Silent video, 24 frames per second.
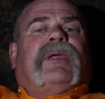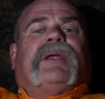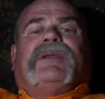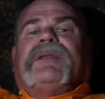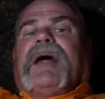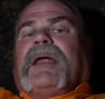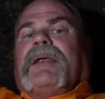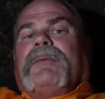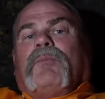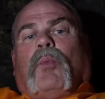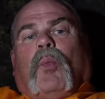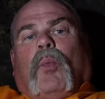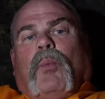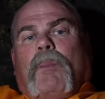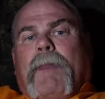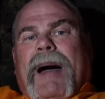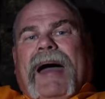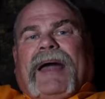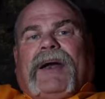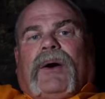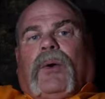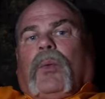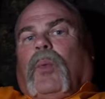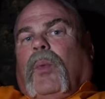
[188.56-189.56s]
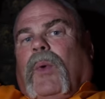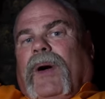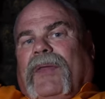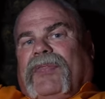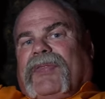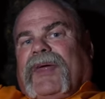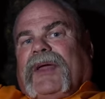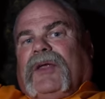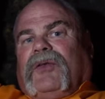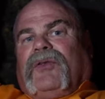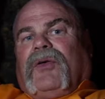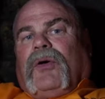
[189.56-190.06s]
it doesn't matter what
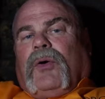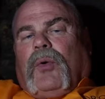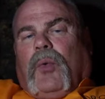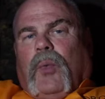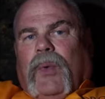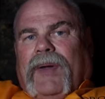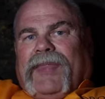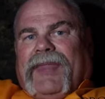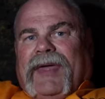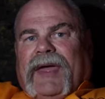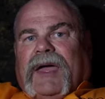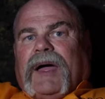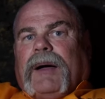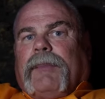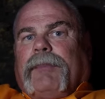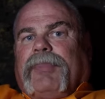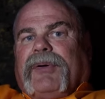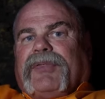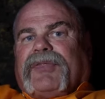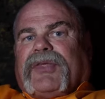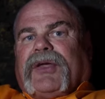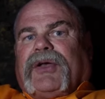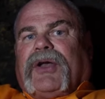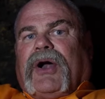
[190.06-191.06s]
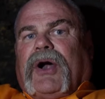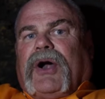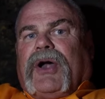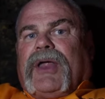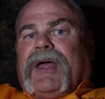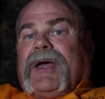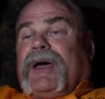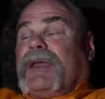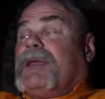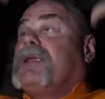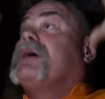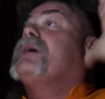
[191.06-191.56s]
they do when they come put the dirt
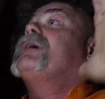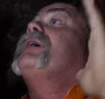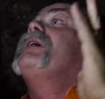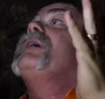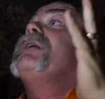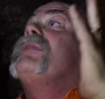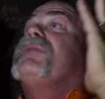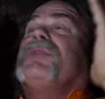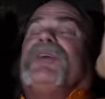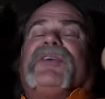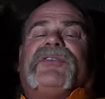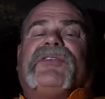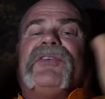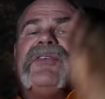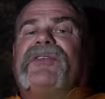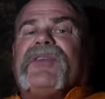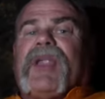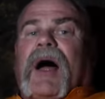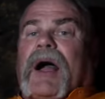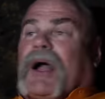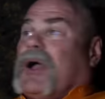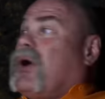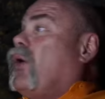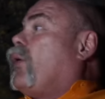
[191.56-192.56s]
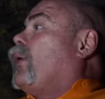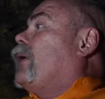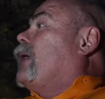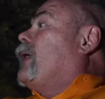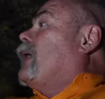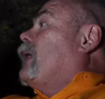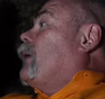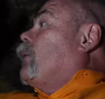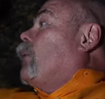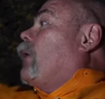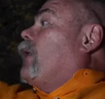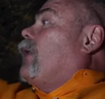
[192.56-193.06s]
in, this is not going
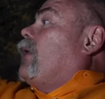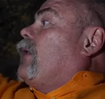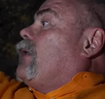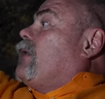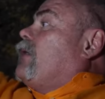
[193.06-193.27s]
anywhere.